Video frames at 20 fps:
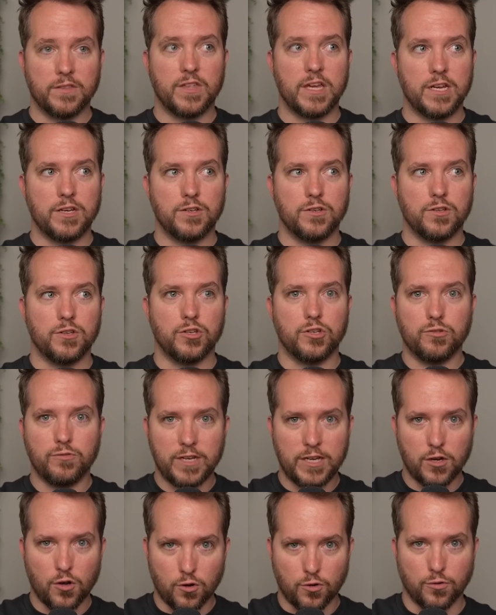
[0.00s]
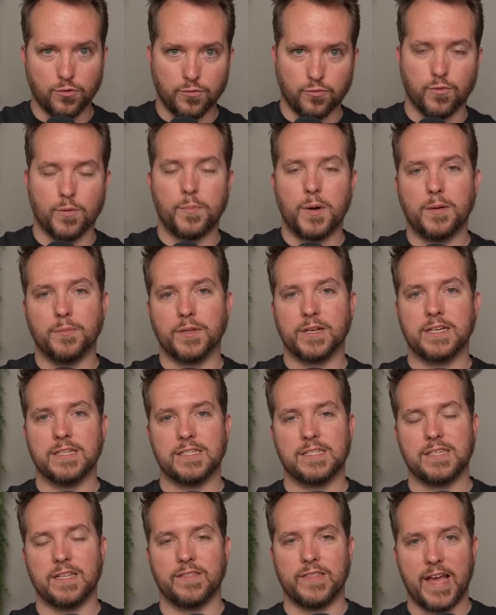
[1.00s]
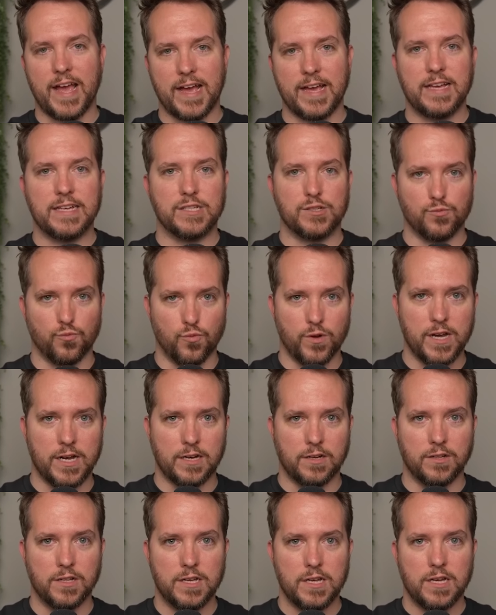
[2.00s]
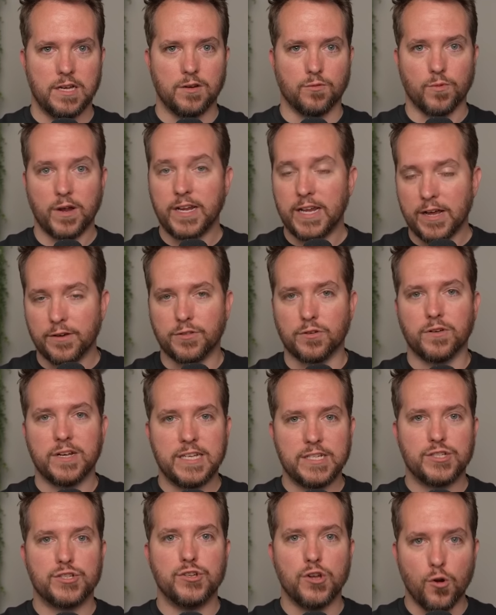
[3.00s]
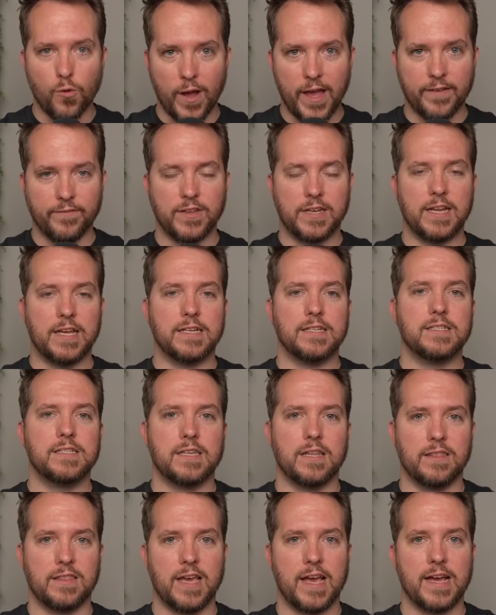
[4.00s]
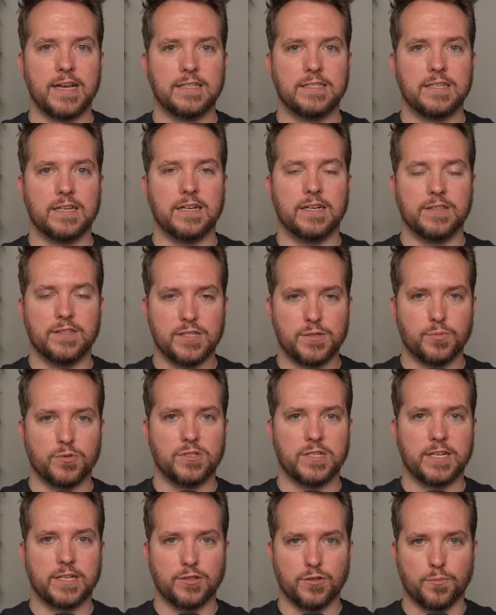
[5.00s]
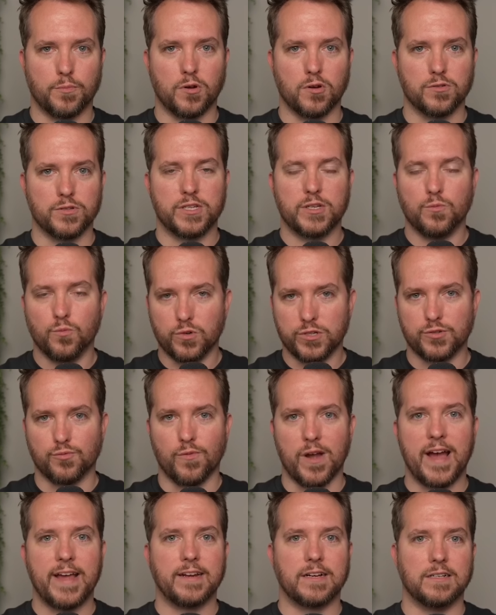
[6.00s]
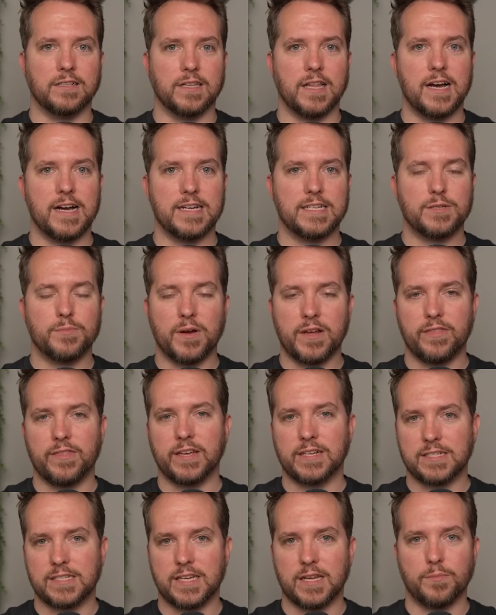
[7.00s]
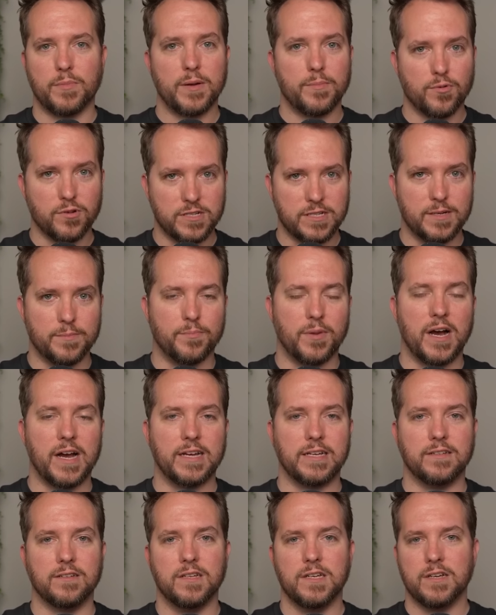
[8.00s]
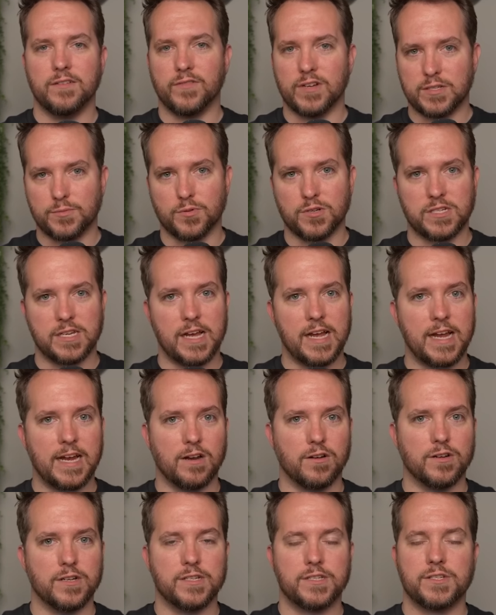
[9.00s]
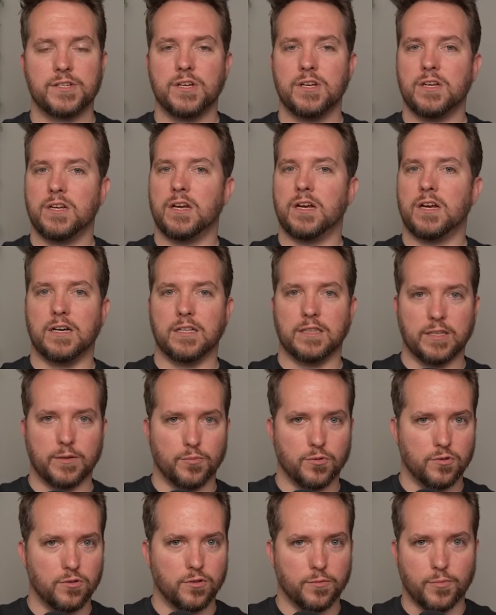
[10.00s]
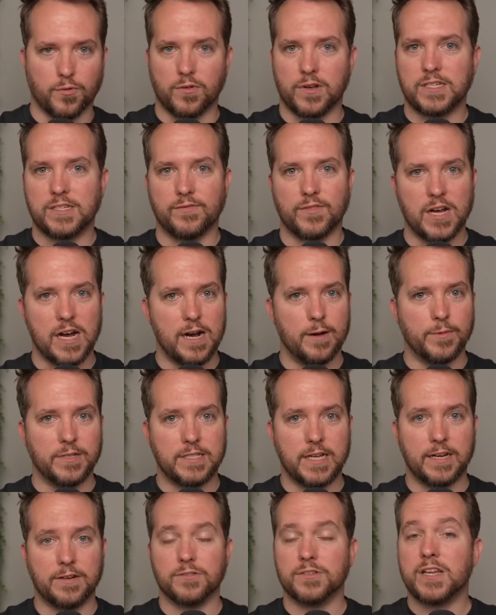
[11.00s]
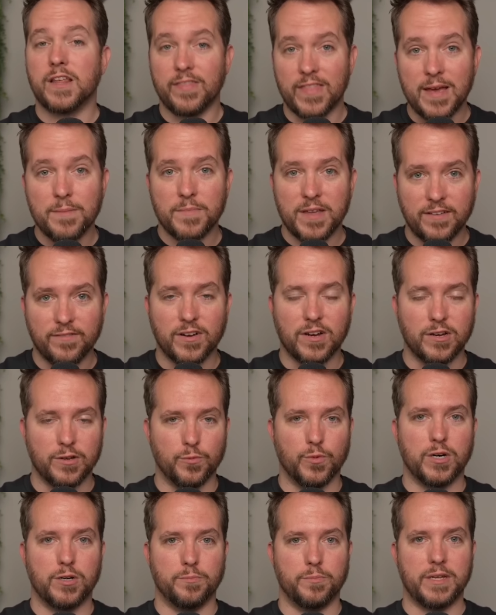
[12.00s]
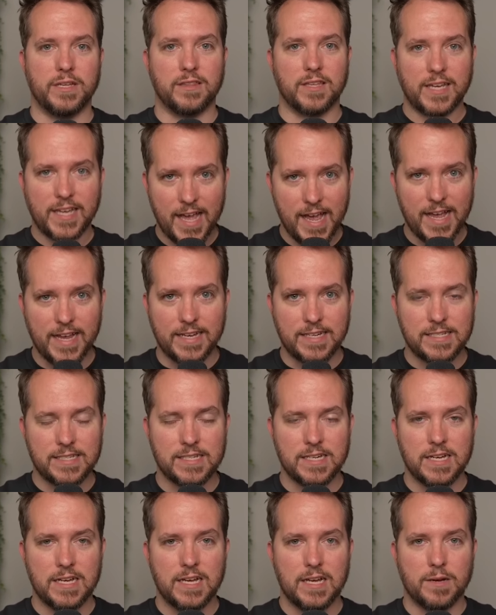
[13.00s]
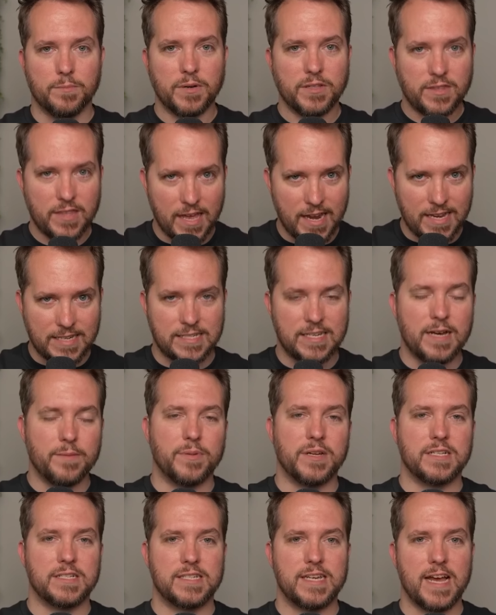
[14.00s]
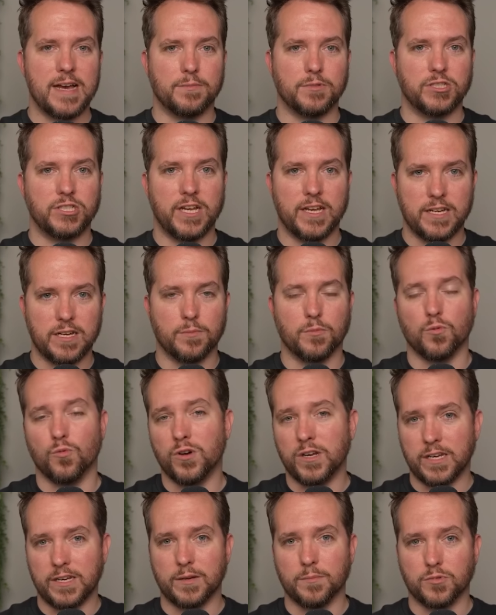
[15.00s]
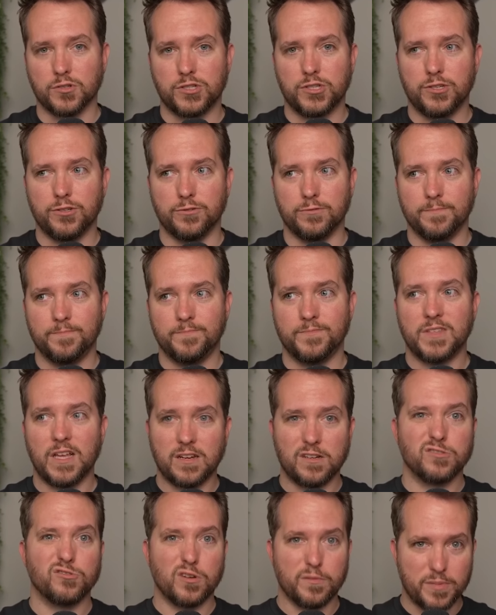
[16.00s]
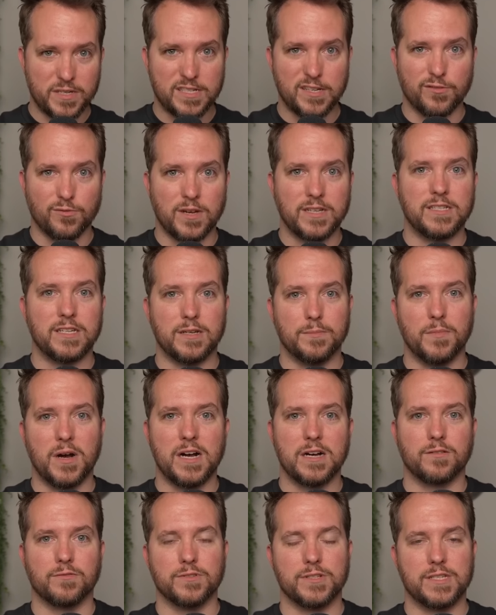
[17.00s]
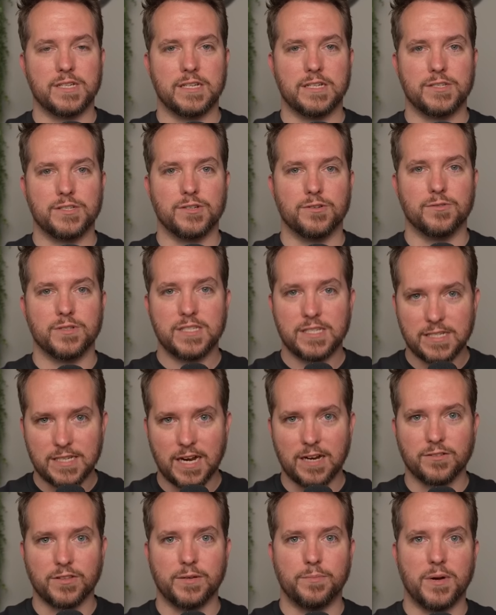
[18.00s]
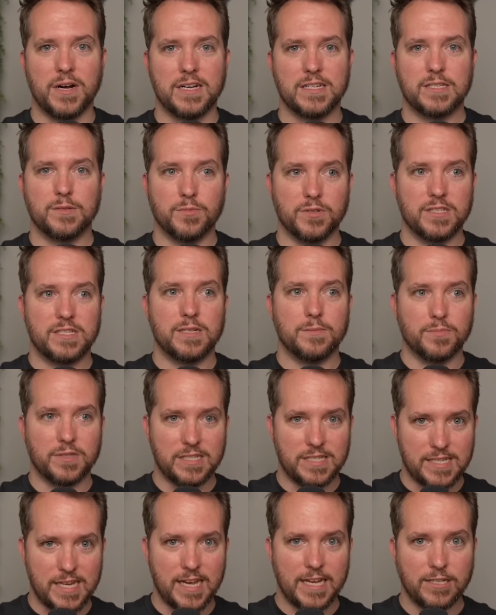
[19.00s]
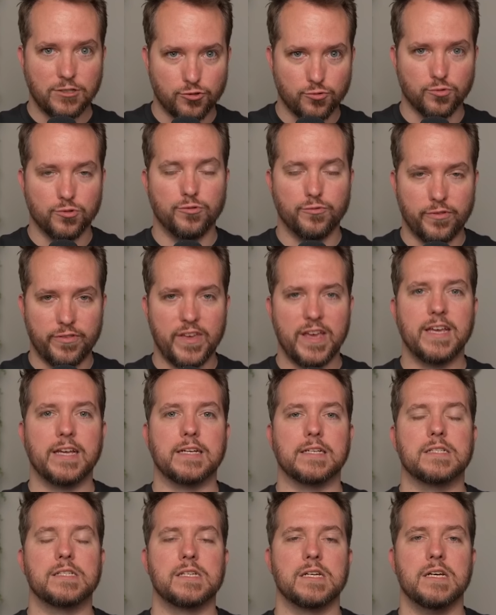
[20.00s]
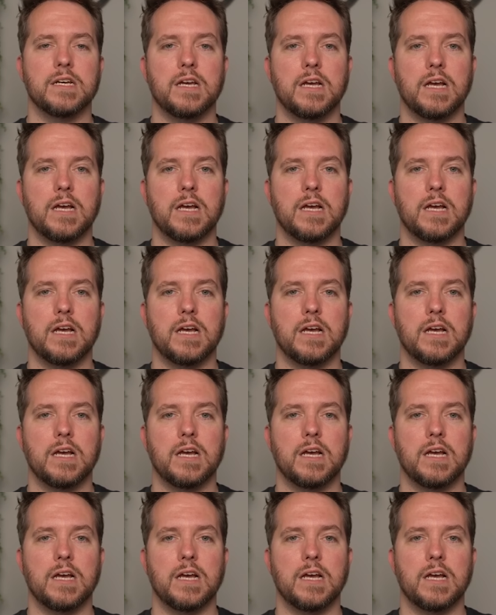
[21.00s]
then you need to hold Republicans to that as well. Right now, there is no evidence that this particular person was radicalized by things said by President Biden, Vice President Harris, liberal or progressive commentators. That may very well be the case, but that has not been established yet, number one. And number two, Donald Trump is a threat to democracy. So it's entirely possible that simply saying true things